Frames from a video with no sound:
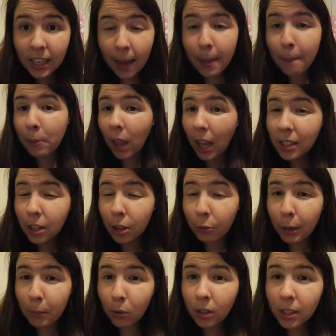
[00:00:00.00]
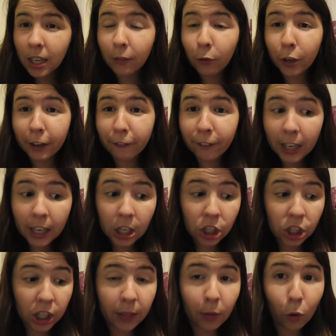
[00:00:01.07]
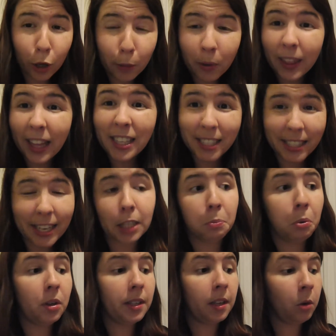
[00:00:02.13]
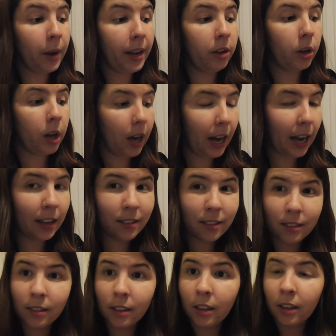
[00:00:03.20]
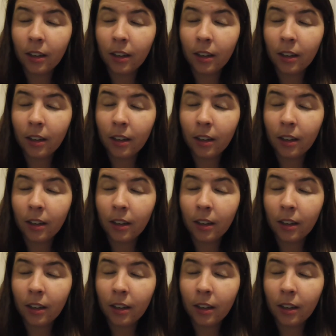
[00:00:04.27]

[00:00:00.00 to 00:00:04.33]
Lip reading: and then plus the three books that I've already finished and the audiobook, that's six books in a week, you guys,